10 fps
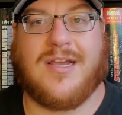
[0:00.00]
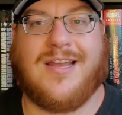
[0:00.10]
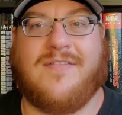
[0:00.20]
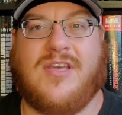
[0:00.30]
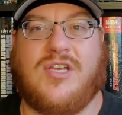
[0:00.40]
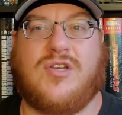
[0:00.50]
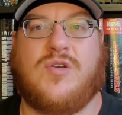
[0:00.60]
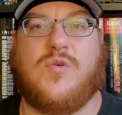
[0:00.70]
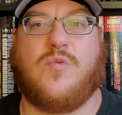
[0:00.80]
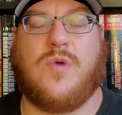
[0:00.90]
kind of
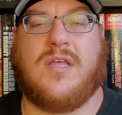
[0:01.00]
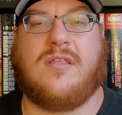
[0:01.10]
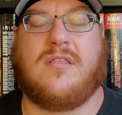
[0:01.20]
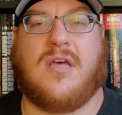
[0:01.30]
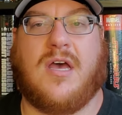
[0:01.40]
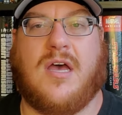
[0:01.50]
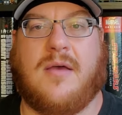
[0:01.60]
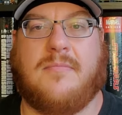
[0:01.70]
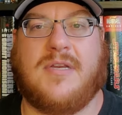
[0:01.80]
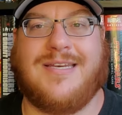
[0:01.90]
issue with
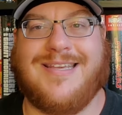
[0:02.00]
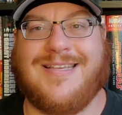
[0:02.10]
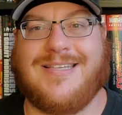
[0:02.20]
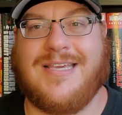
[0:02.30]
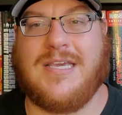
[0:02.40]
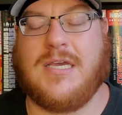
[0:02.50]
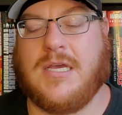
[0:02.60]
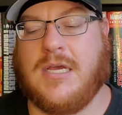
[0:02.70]
DC,